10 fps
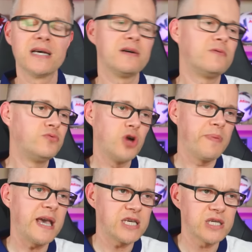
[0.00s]

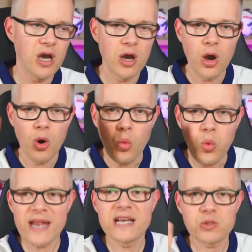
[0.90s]
Rubbish.
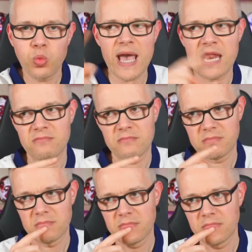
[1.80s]
Winners win.
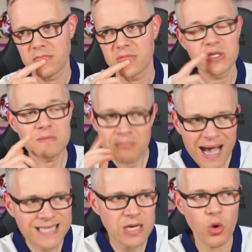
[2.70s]
Doesn't
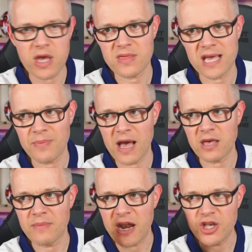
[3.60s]
matter what you think about your
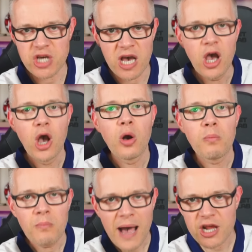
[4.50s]
manager.
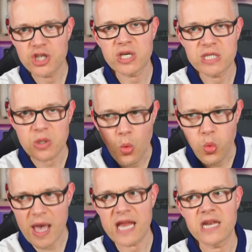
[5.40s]
Managers
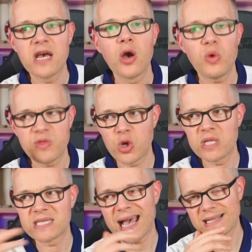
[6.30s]
win with good
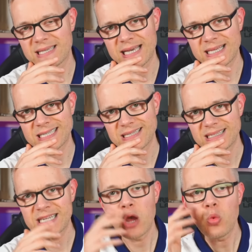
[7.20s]
tactics.
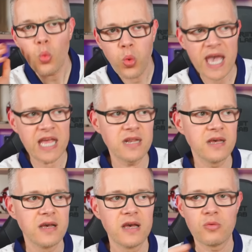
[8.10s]
They don't win
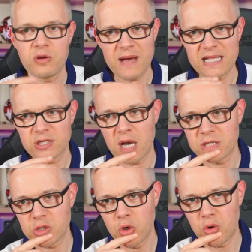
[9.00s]
with bedtime
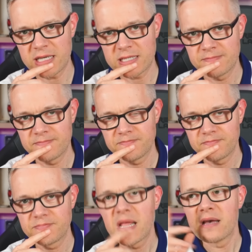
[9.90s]
stories.
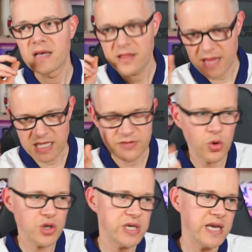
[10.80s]
Thanks for
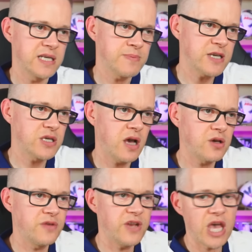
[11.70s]
watching. Smash a like
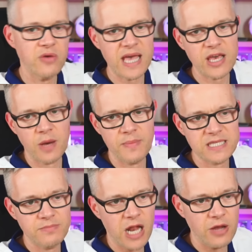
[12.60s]
on the video. Get your comments
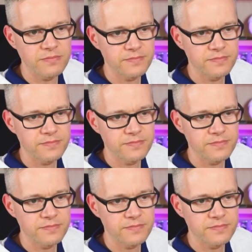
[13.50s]
in below.